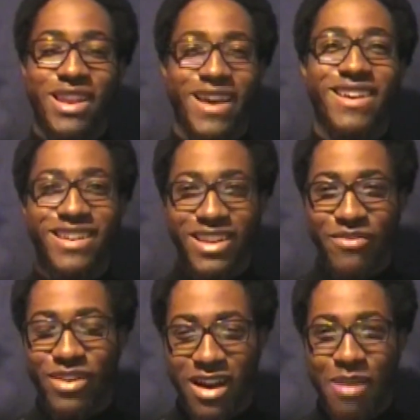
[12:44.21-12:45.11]
like, and
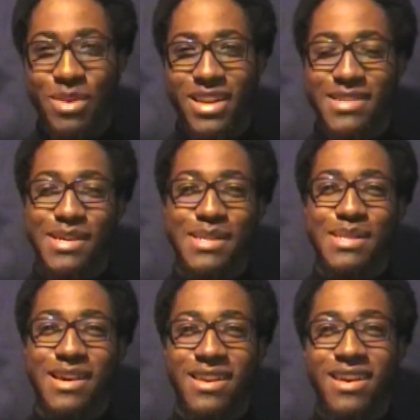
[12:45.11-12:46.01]
leave a comment, as I
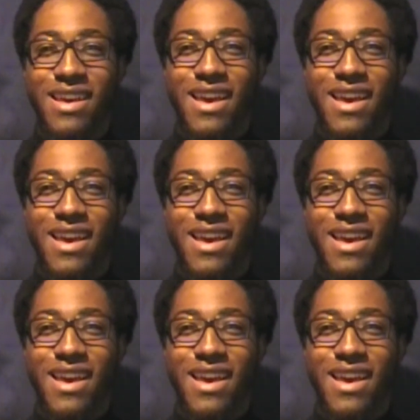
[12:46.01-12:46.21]
said.